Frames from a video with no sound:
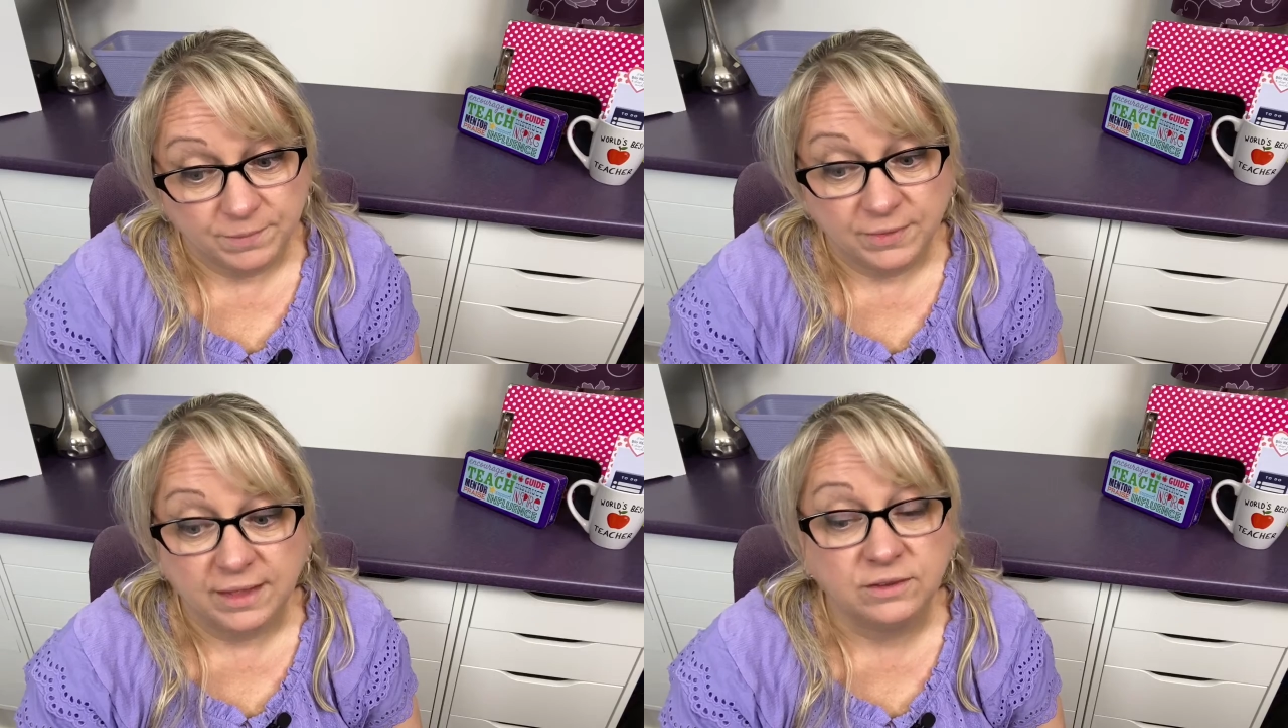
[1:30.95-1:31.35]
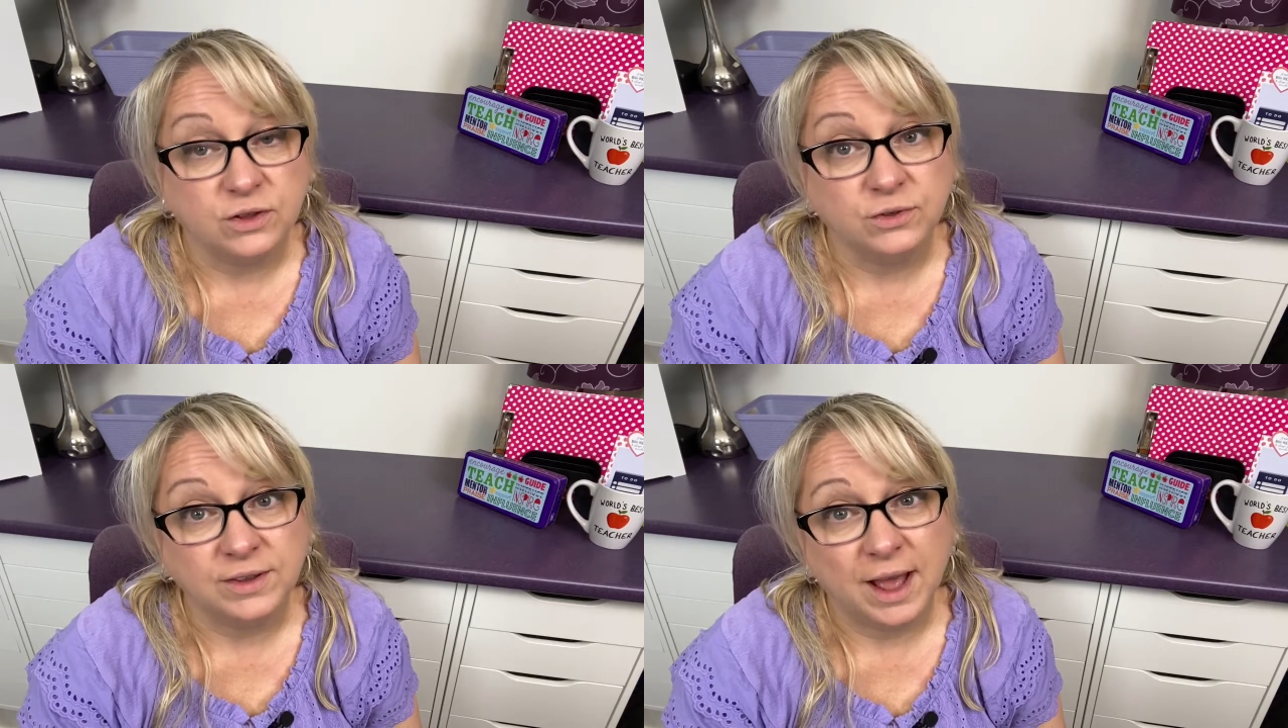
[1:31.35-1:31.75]
that's
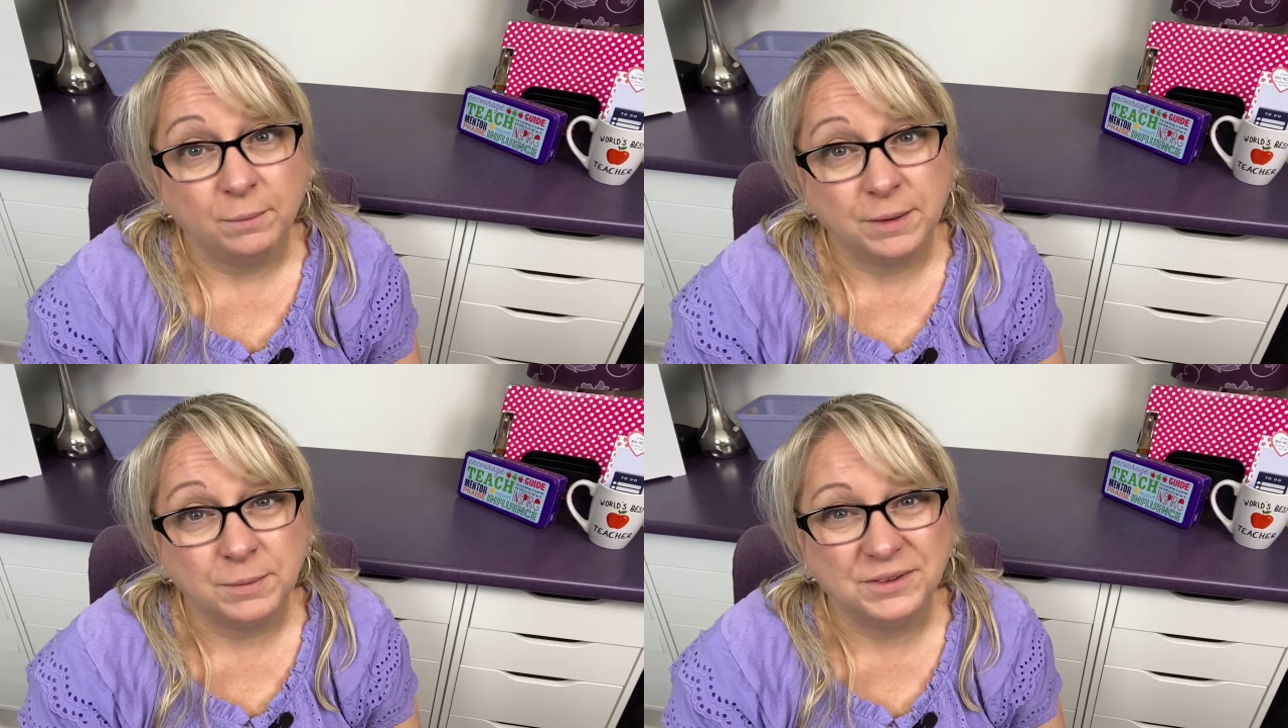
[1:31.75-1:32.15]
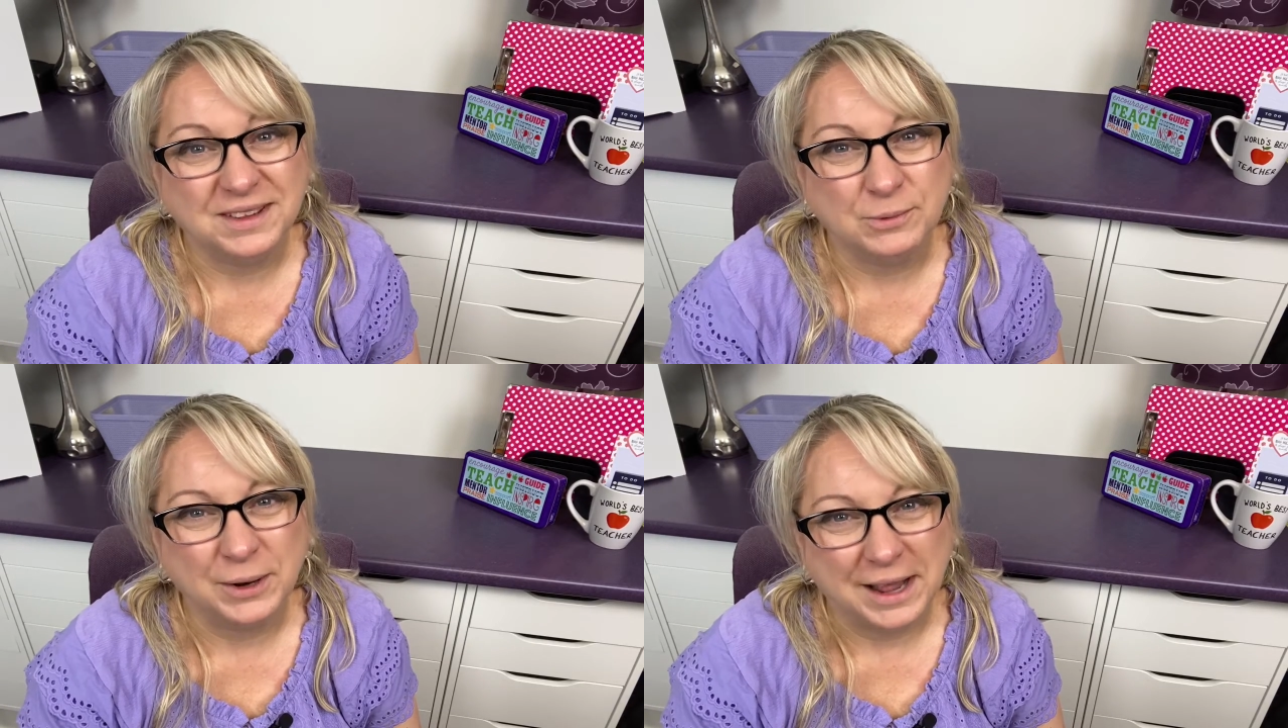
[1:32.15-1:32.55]
used to help people
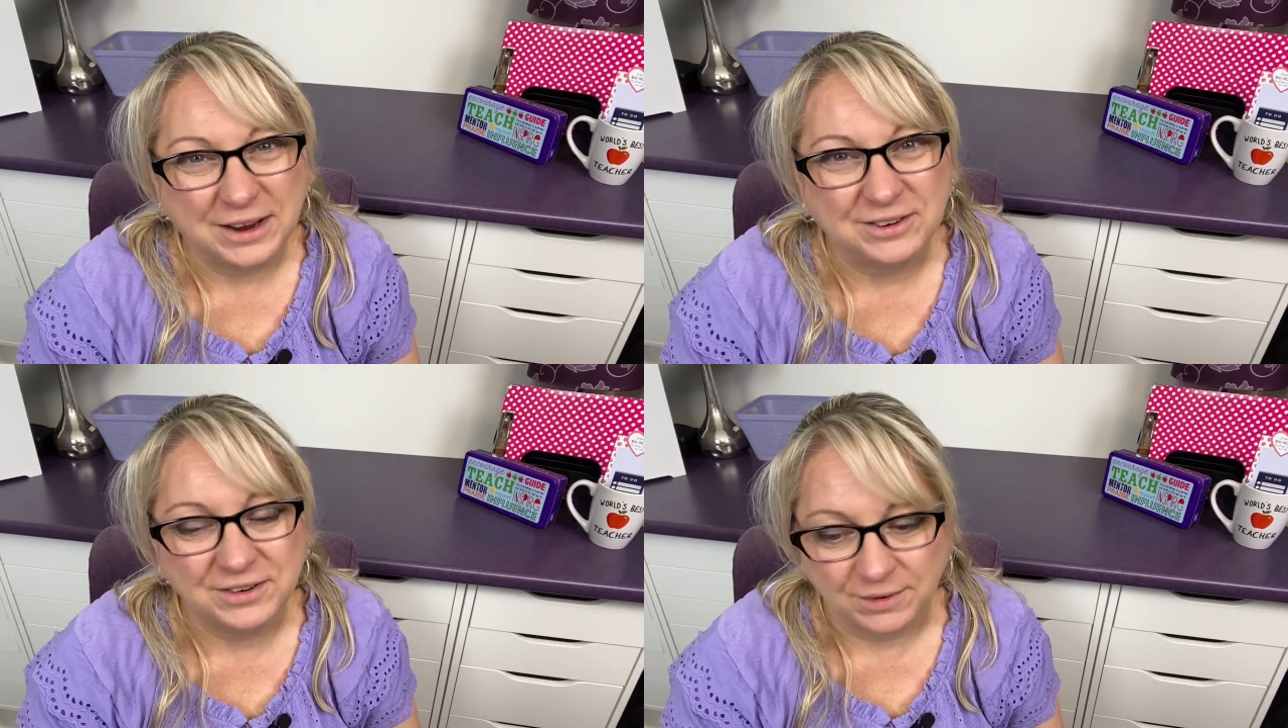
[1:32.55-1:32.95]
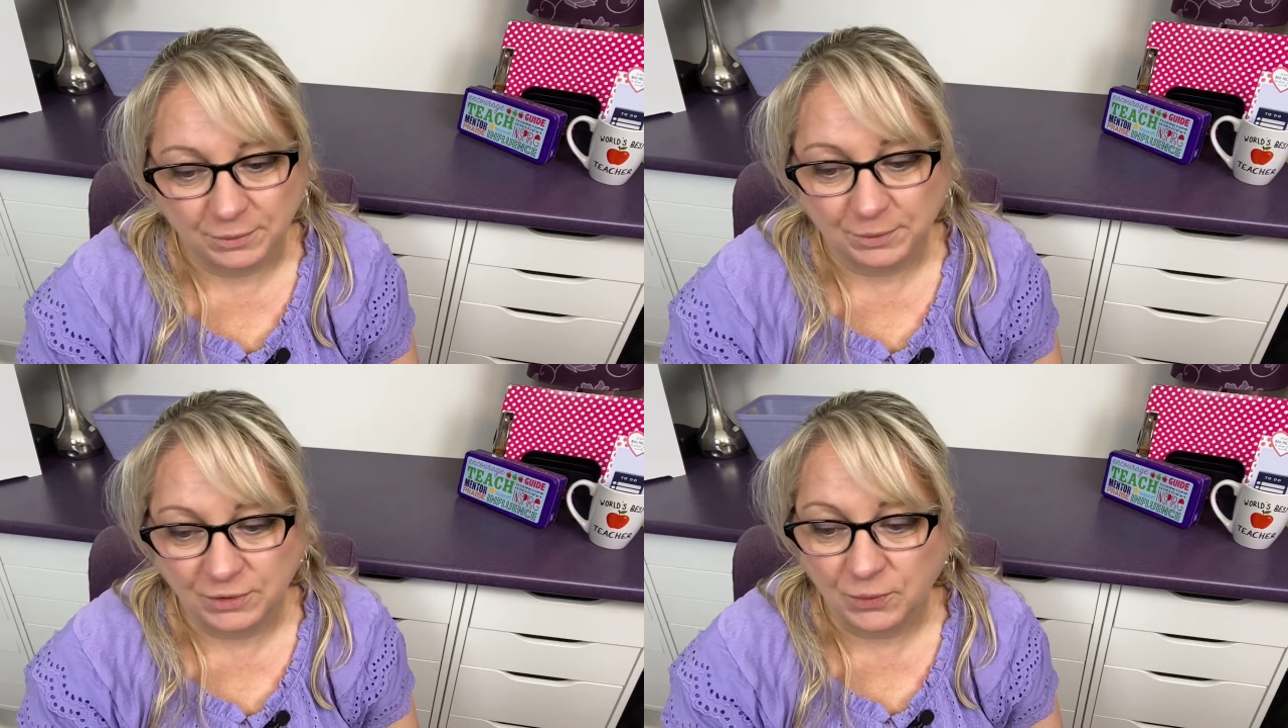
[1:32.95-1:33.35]
see
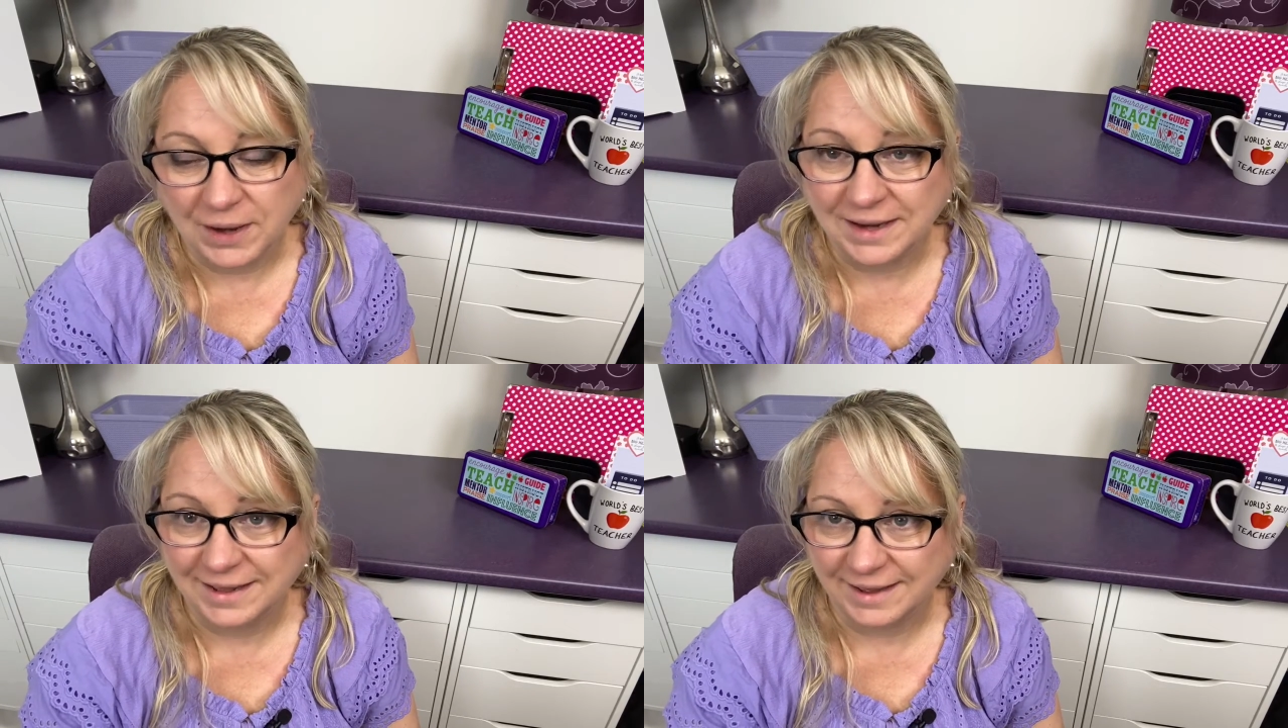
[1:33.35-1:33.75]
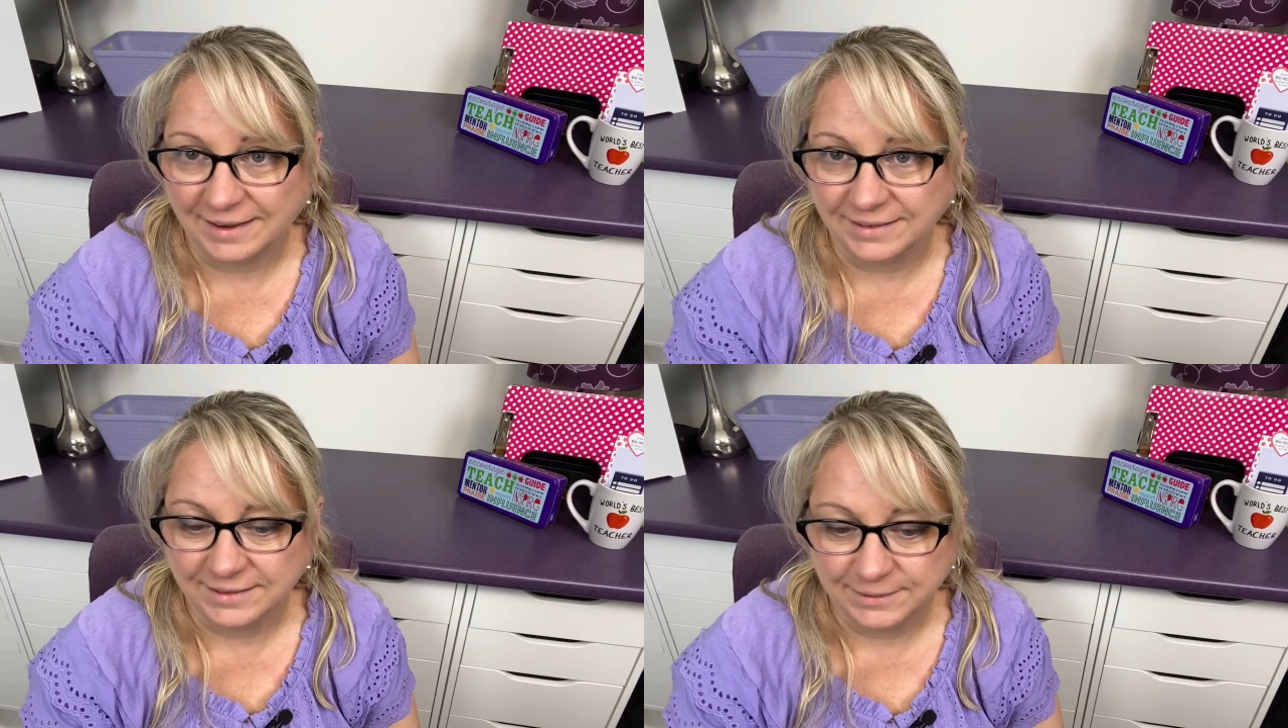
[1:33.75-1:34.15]
relationships between
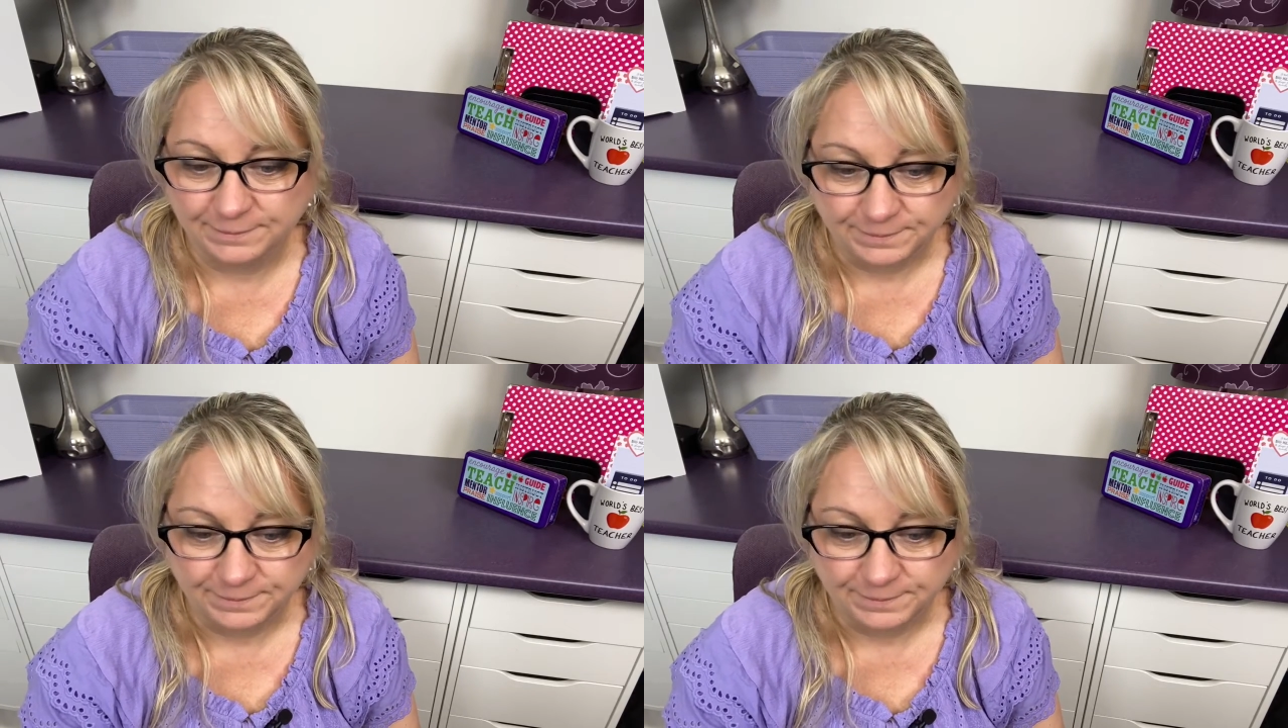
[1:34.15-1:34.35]
things.